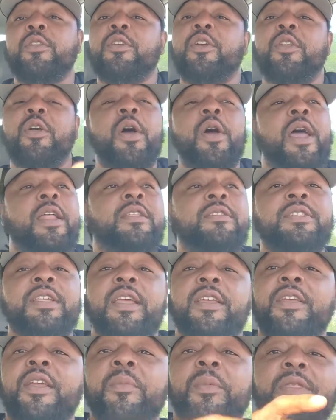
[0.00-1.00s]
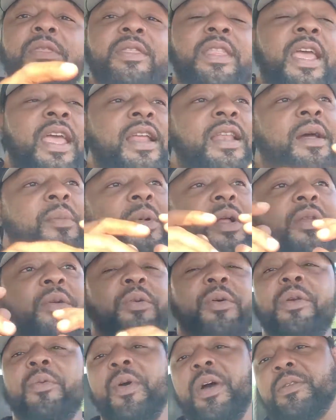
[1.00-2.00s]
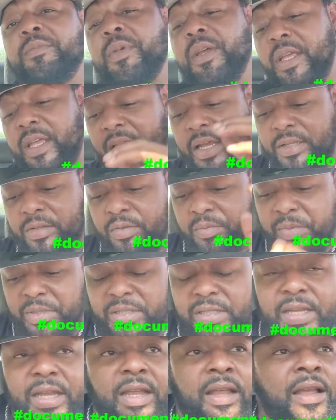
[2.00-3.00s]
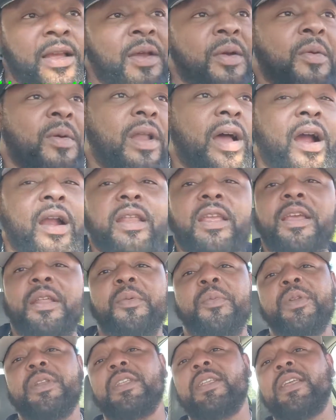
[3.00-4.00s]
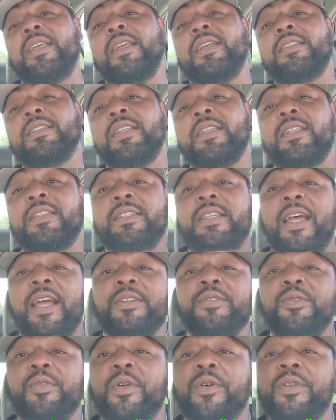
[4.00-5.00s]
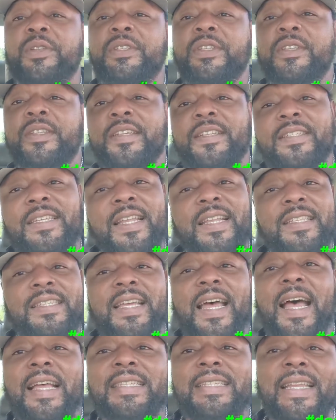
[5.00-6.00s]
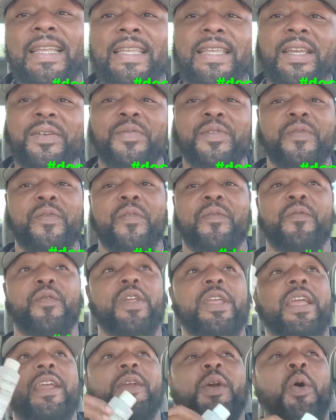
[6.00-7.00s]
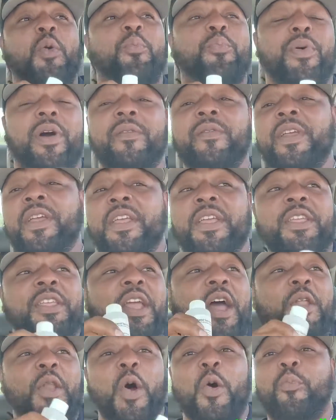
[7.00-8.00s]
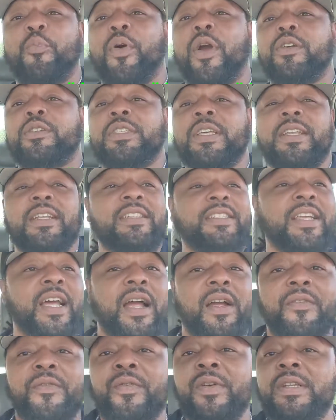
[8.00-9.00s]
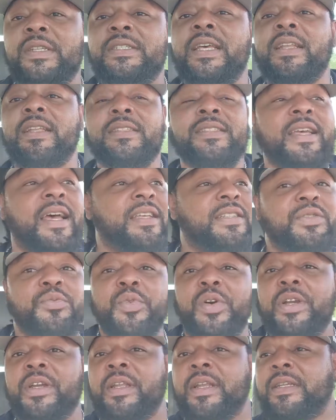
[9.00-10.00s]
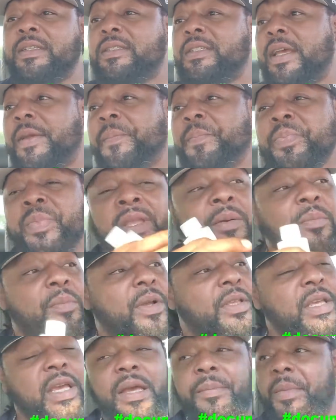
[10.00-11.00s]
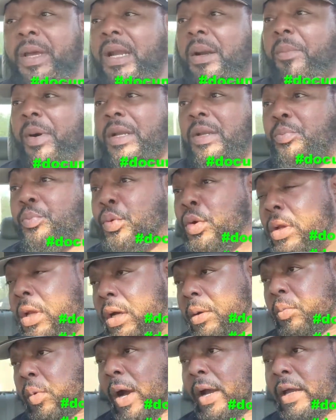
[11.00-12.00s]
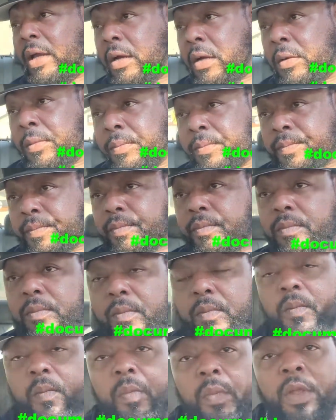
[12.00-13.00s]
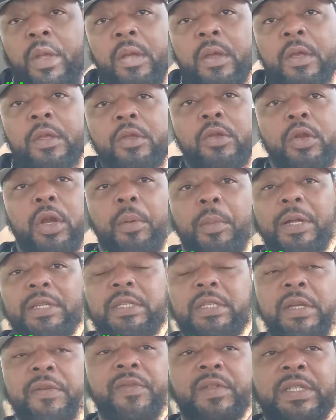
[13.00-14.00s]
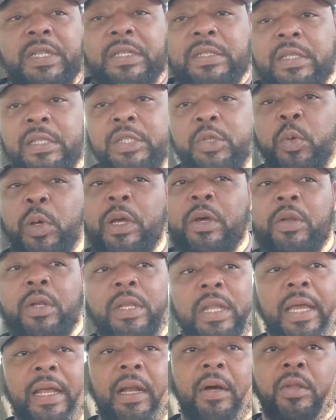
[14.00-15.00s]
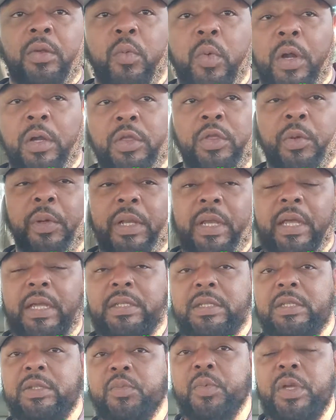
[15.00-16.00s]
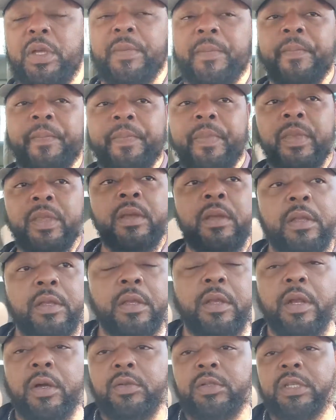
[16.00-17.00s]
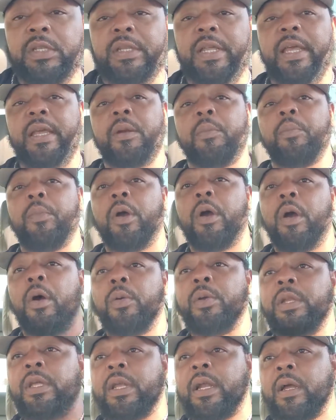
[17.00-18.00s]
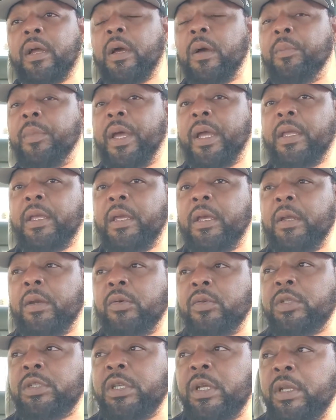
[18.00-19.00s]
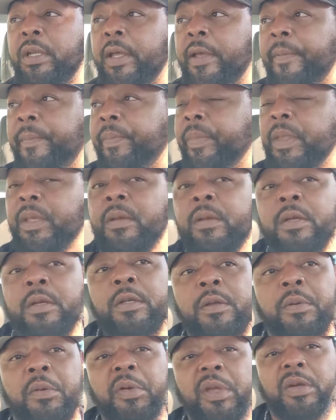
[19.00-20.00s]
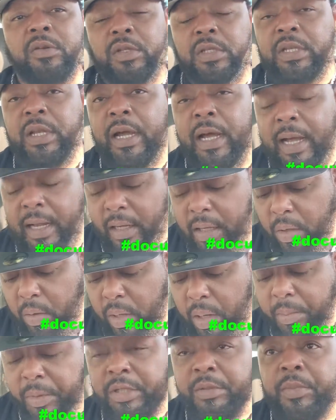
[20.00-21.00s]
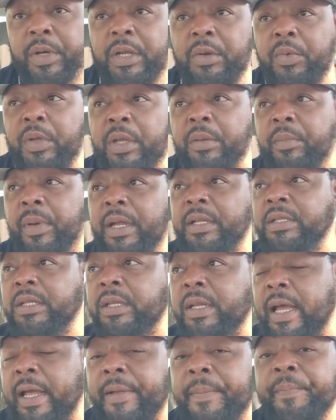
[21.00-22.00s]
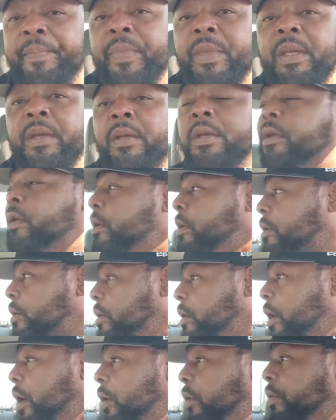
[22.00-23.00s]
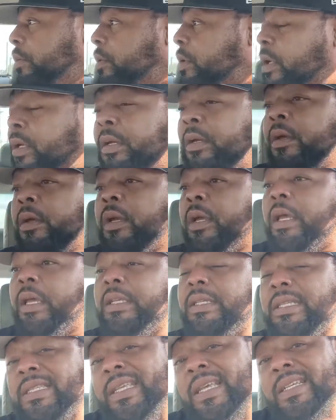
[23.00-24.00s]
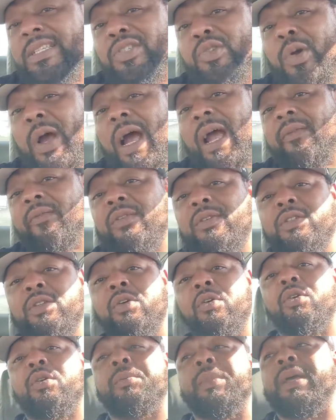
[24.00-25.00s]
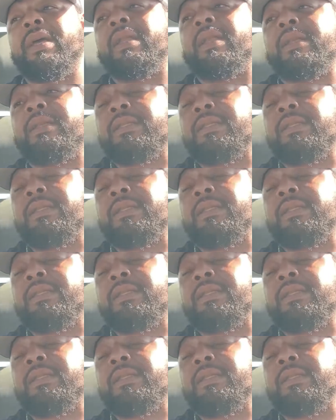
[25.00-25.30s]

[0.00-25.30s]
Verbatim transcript: You know, I had to take care of my thing. I'm about to go ahead and wash my hands, you know what I'm saying? But I already hit them with the hand sanitizer. You know, this is the little sanitizer they give us for free at GoPuff. You know, perks to the job, free sanitizer, what can I say? But yeah, man, I'm about to pull up right here. You know, my shift 6 to 12 tonight. I only work 3 days this week. You know, today, tomorrow, and then I come back in on Sunday. We're going to see how it go, how much money we can make tonight. You know, it's 6 drivers on, man.